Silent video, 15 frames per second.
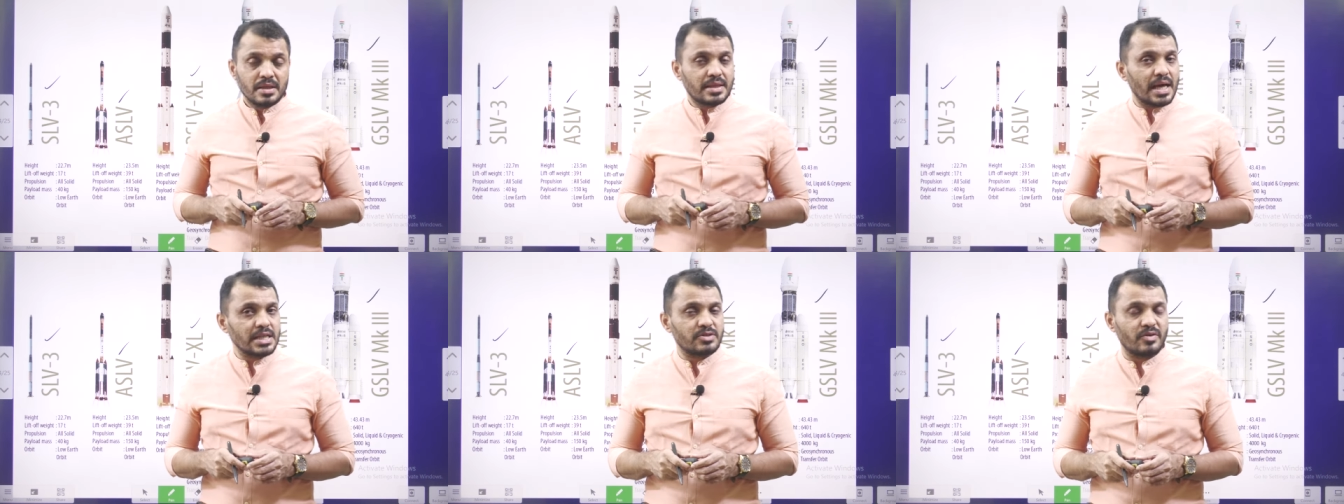
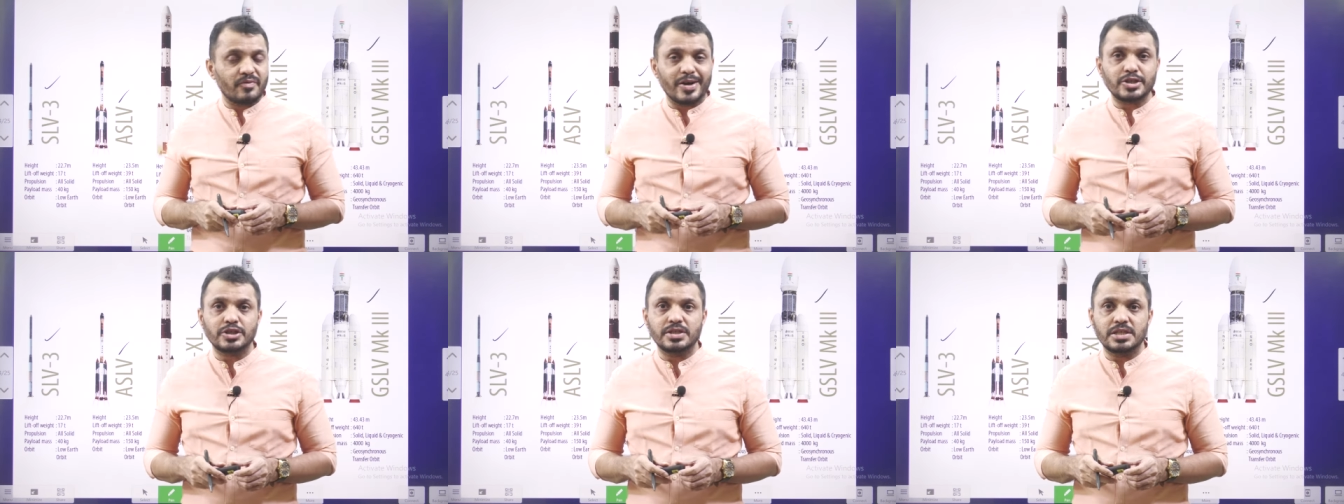Thanks for
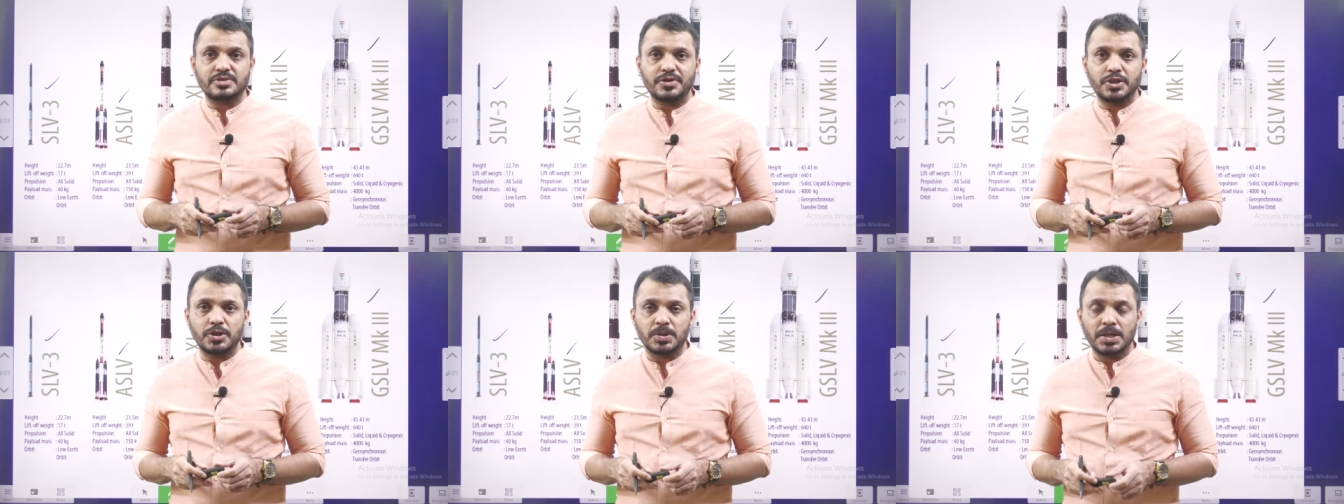watching this
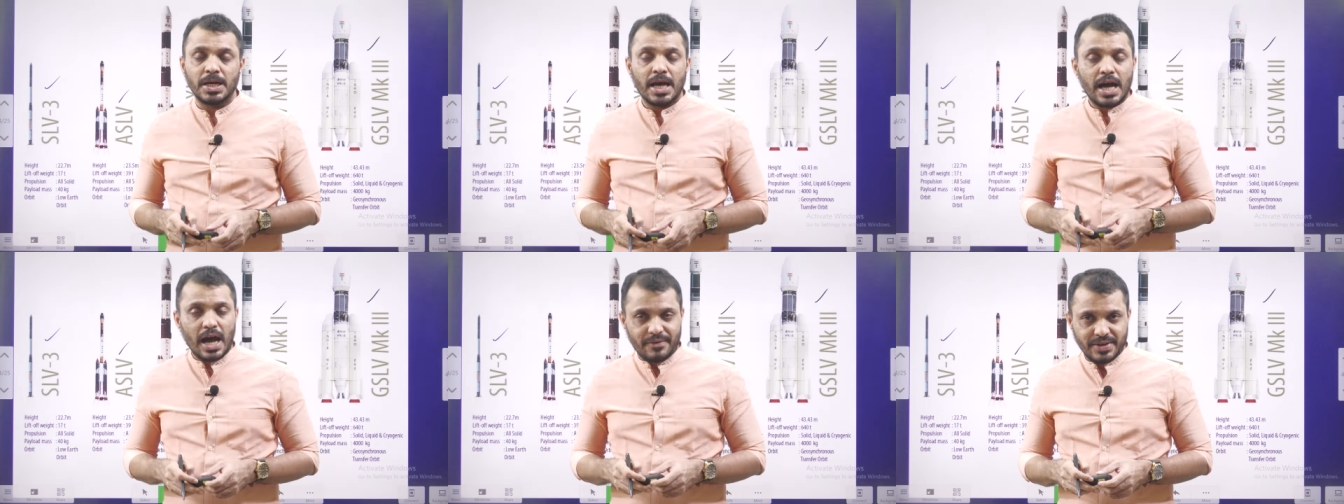video.
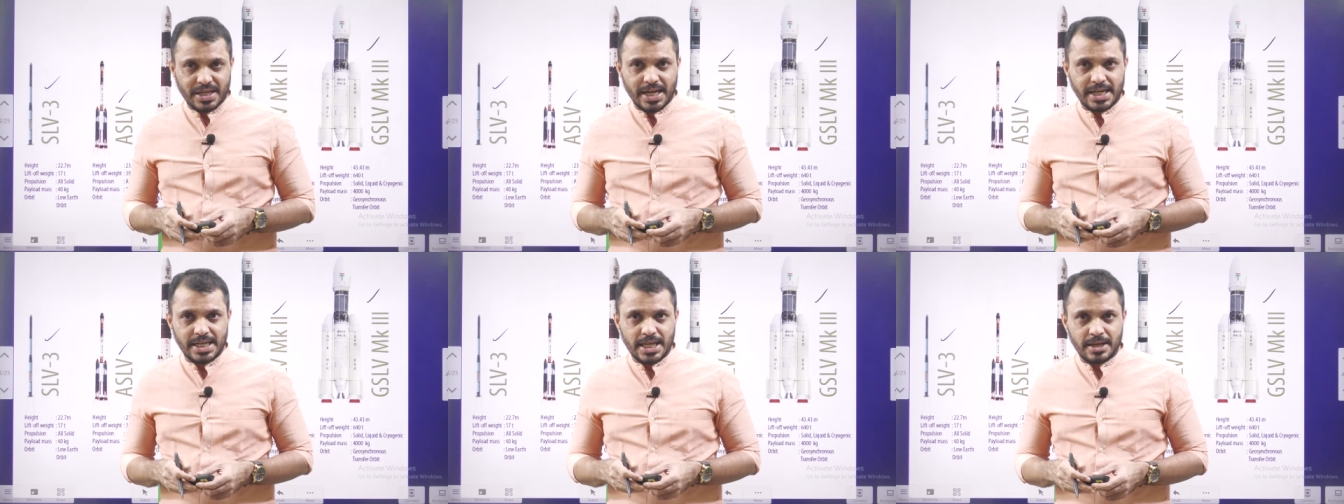Have a
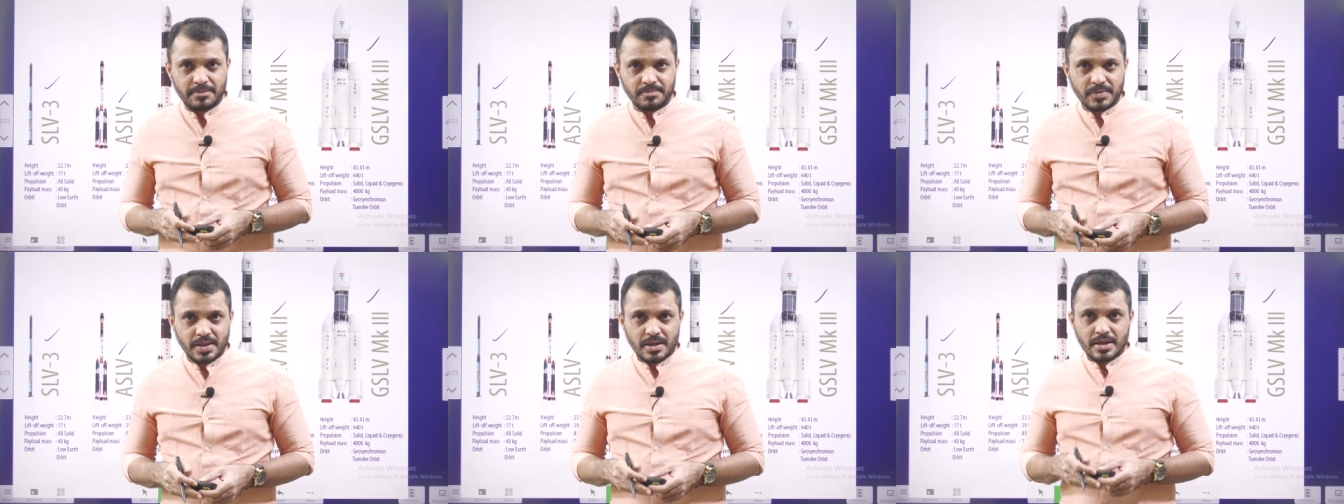great
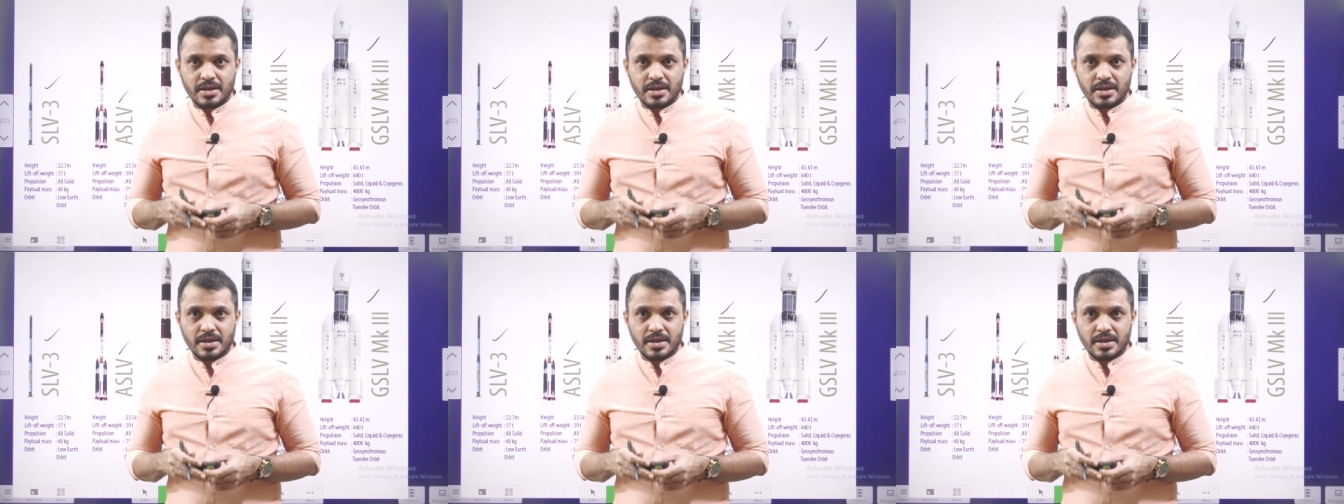day.